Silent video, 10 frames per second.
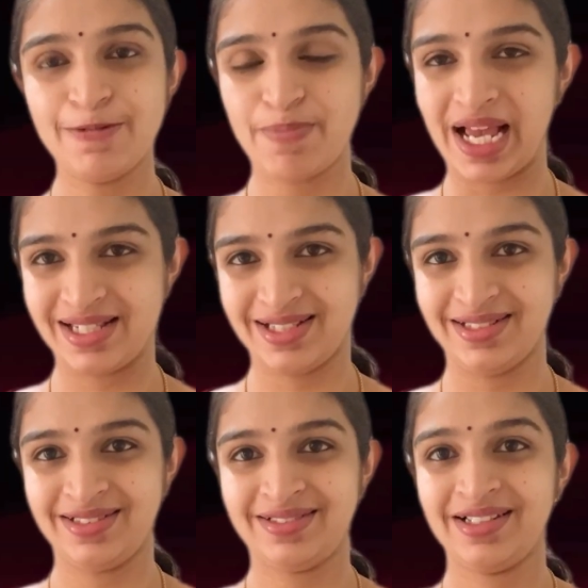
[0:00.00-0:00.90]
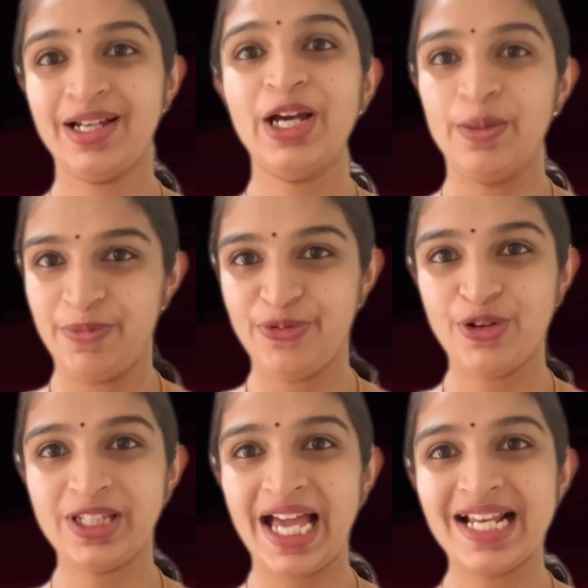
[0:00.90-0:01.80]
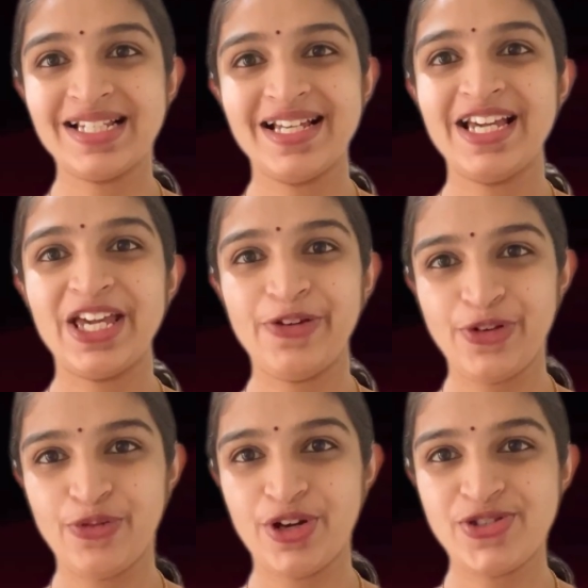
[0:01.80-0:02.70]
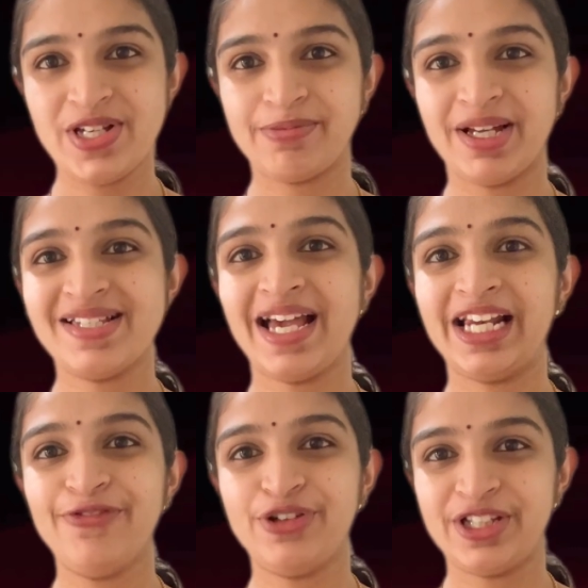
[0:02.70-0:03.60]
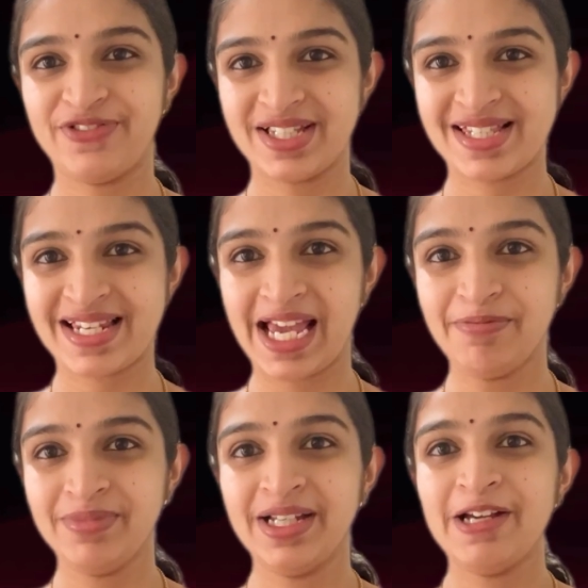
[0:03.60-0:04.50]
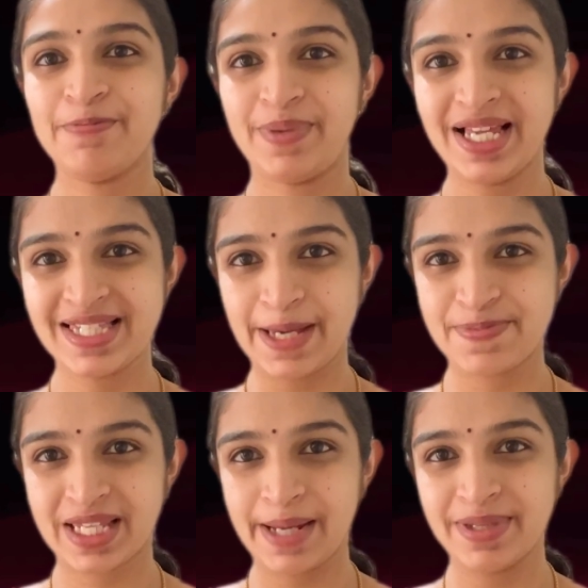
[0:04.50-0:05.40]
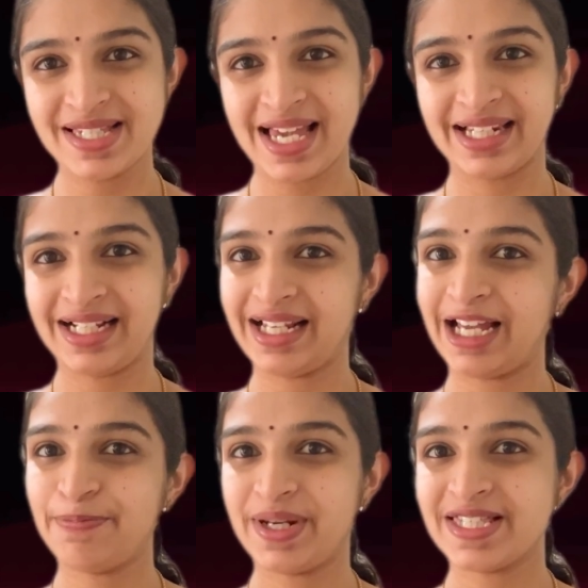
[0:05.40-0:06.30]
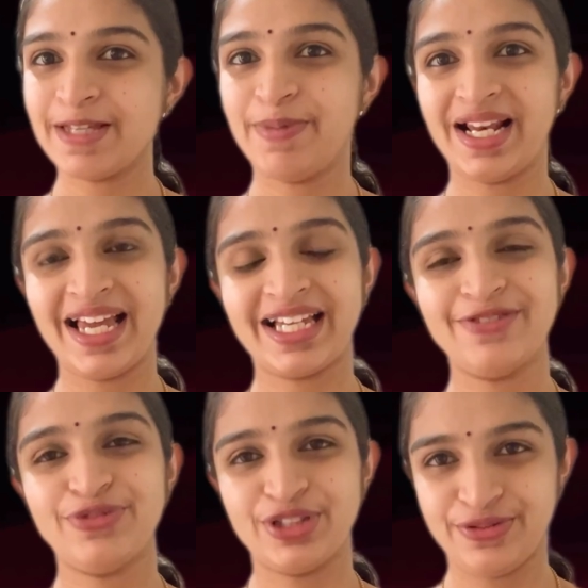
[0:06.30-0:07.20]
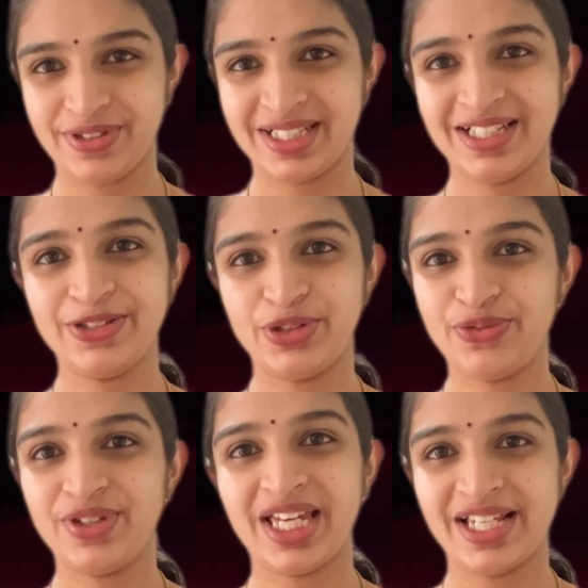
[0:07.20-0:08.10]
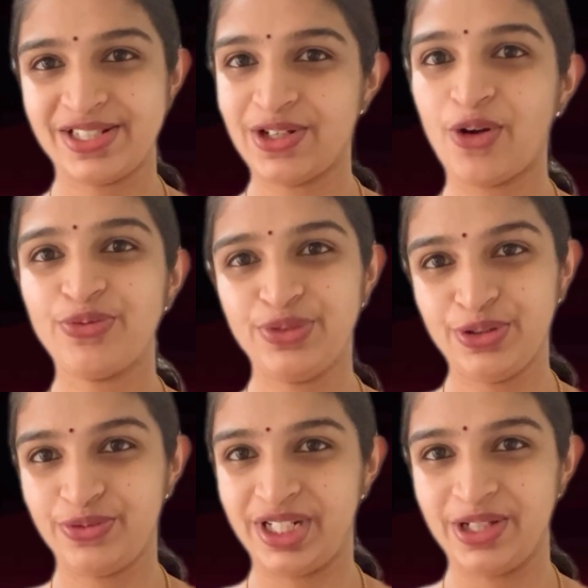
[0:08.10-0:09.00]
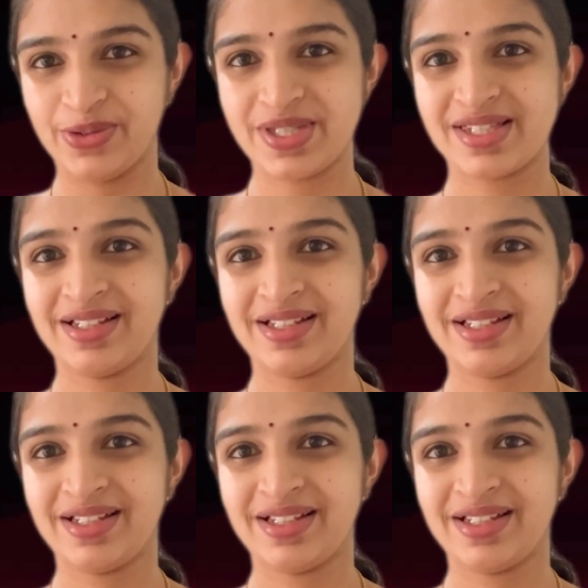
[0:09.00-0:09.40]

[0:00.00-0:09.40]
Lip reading: pattern. Before that, if you are watching my channel for the first time, please subscribe the channel and press the bell icon for the further notification of new videos.